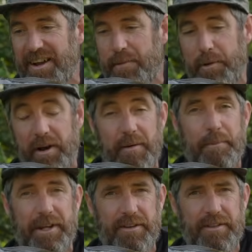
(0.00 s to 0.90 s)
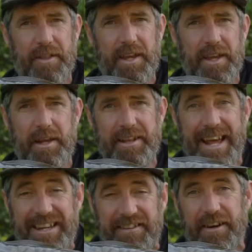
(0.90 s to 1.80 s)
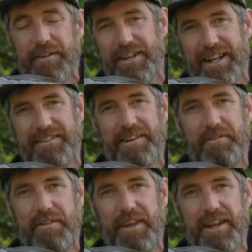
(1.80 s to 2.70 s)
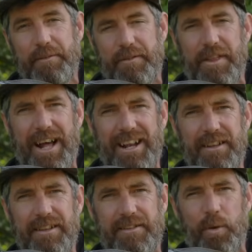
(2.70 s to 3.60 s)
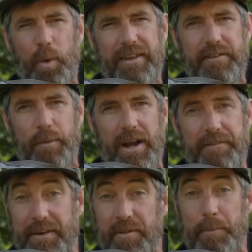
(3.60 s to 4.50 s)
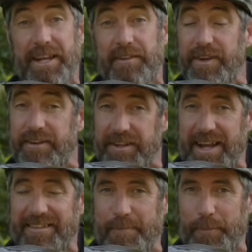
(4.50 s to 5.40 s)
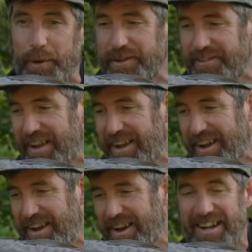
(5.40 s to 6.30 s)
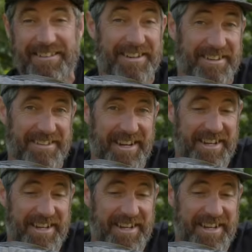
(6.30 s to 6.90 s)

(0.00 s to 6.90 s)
But because of the nature of Challenge Everything, we've got that little twist where if you have the biggest fish, you get 10 points. And as you can see,